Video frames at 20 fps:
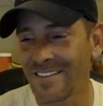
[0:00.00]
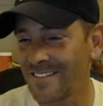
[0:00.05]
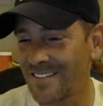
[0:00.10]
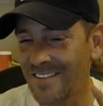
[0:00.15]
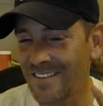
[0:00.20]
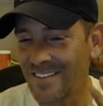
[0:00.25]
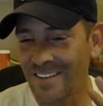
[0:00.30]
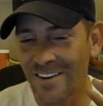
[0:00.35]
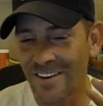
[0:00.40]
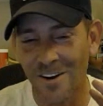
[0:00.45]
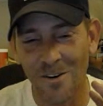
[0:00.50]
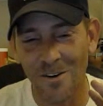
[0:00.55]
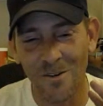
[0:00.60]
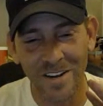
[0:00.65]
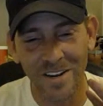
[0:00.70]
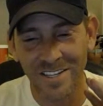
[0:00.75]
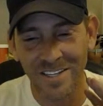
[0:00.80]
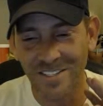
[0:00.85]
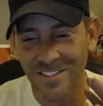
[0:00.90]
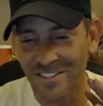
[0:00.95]

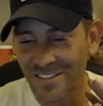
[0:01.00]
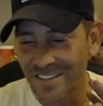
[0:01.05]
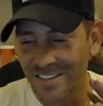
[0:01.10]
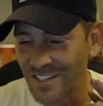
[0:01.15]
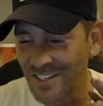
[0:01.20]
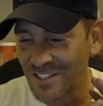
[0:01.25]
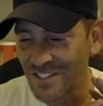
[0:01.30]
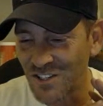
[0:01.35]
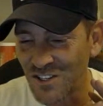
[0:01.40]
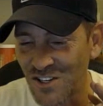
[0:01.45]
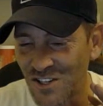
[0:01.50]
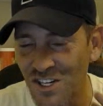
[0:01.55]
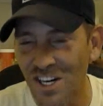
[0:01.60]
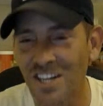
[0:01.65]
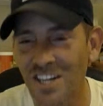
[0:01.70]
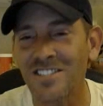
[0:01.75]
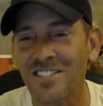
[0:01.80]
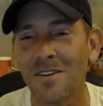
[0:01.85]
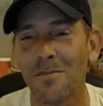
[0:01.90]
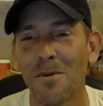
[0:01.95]
it's
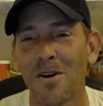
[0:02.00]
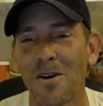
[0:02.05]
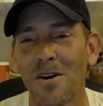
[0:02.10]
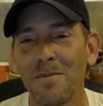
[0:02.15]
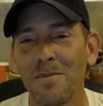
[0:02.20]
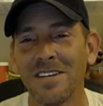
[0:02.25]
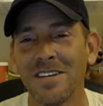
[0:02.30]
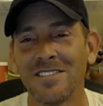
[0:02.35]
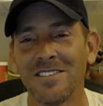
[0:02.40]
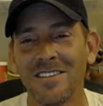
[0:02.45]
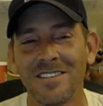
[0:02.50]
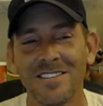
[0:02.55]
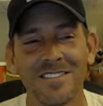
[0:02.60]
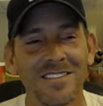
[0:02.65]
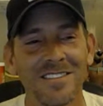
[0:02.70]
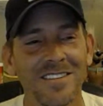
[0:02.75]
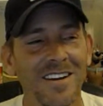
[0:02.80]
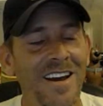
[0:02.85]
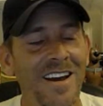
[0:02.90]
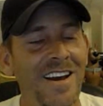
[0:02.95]
just a part of business.
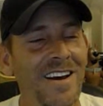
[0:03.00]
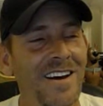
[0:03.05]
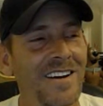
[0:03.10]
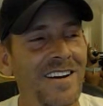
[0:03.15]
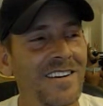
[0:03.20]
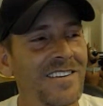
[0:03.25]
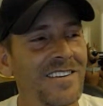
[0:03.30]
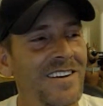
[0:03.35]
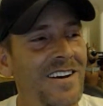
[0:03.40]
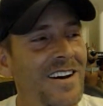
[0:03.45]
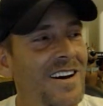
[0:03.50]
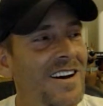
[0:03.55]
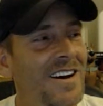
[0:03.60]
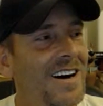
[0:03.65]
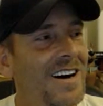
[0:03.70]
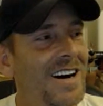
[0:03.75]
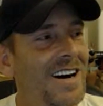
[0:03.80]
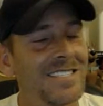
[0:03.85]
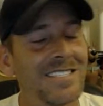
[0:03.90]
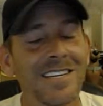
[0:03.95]
And
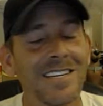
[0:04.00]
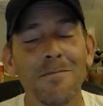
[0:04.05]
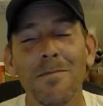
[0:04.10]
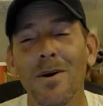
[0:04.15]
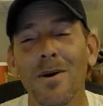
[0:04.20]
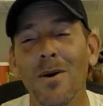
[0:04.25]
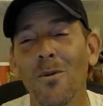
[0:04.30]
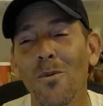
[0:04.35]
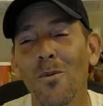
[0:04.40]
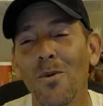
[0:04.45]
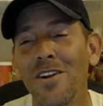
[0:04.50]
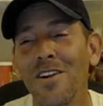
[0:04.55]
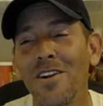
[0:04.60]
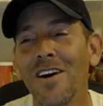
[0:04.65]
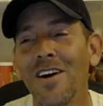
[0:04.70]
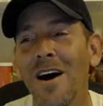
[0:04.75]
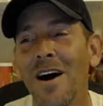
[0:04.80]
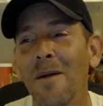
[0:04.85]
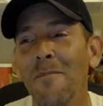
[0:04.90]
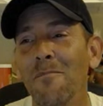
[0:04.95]
I said, but when
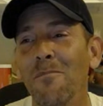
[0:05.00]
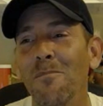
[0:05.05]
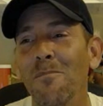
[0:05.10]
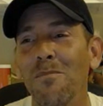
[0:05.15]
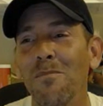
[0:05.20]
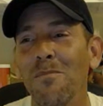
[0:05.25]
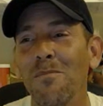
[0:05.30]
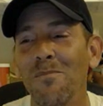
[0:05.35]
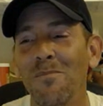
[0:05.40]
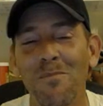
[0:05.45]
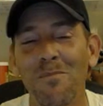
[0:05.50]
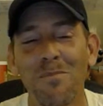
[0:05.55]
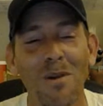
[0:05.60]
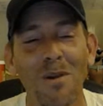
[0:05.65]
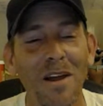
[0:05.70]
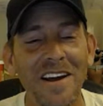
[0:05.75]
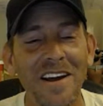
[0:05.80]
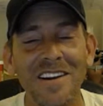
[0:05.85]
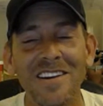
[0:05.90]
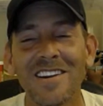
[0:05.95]
I'm
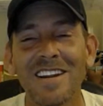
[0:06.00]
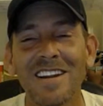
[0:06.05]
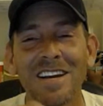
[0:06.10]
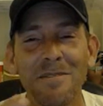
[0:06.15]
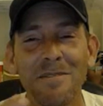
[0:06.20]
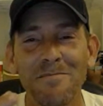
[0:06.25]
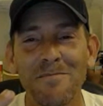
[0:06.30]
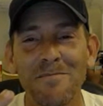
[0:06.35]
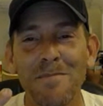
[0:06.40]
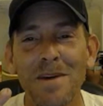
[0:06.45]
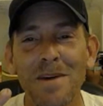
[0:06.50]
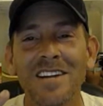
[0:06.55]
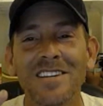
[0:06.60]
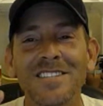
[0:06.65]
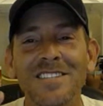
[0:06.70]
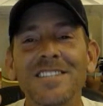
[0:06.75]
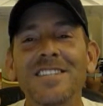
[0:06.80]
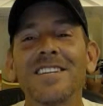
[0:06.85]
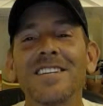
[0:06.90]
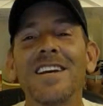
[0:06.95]
blatantly being
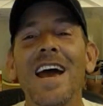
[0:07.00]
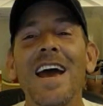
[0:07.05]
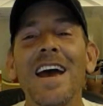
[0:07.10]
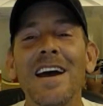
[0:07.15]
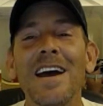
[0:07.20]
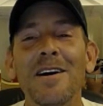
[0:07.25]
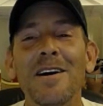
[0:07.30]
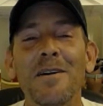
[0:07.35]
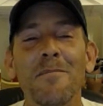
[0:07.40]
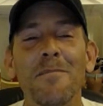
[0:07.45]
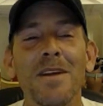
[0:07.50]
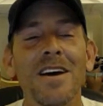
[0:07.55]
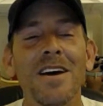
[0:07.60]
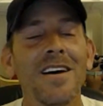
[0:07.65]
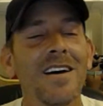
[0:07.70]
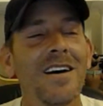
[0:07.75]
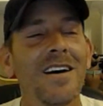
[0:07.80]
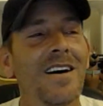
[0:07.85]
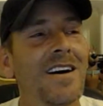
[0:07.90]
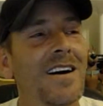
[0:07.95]
scammed,
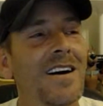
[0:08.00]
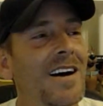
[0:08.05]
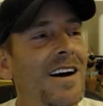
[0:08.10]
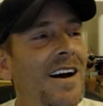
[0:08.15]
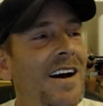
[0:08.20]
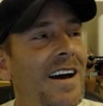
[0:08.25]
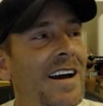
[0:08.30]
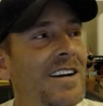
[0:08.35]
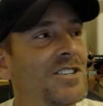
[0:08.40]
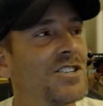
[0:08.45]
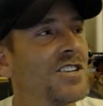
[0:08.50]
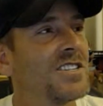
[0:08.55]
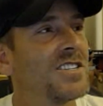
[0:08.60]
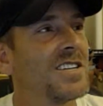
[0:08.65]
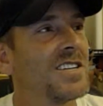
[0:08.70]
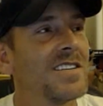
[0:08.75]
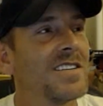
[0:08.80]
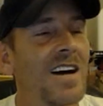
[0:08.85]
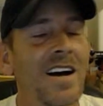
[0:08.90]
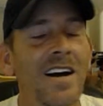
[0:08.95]
and she
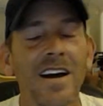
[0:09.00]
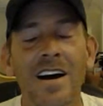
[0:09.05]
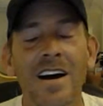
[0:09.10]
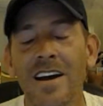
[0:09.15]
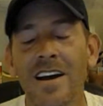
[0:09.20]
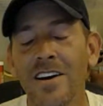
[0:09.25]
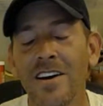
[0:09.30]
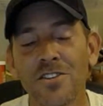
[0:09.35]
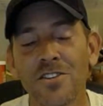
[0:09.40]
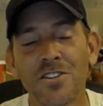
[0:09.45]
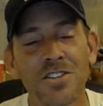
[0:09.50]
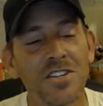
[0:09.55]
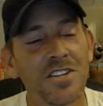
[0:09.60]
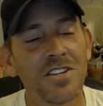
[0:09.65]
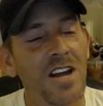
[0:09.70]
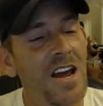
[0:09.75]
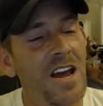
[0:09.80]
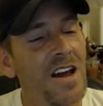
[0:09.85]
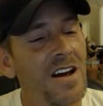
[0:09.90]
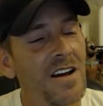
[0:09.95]
says, I
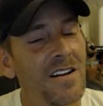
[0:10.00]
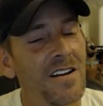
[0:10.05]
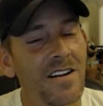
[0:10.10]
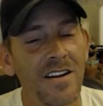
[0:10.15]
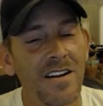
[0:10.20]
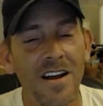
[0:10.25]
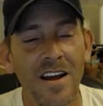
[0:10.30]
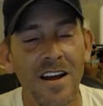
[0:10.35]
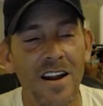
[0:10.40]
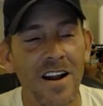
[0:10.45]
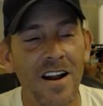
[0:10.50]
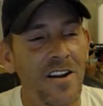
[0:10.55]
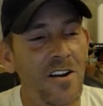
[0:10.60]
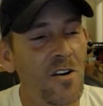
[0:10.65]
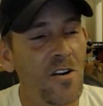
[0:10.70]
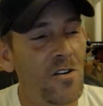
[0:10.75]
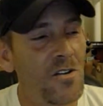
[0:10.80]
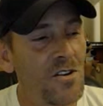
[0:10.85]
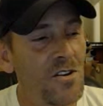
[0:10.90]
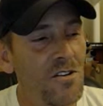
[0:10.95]
understand, and I
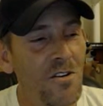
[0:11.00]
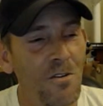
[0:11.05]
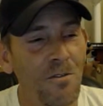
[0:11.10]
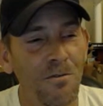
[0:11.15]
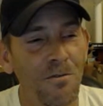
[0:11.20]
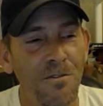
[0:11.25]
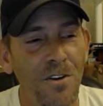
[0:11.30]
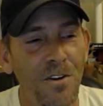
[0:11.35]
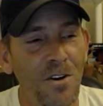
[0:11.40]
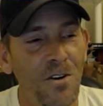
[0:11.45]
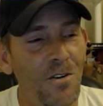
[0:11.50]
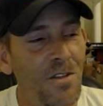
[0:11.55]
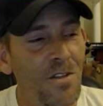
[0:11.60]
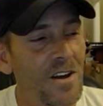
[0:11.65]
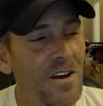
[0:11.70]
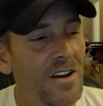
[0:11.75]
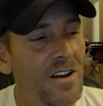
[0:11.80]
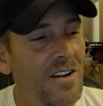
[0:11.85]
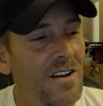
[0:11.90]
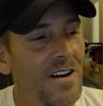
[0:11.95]
know you don't feel
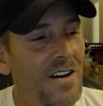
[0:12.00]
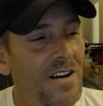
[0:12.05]
that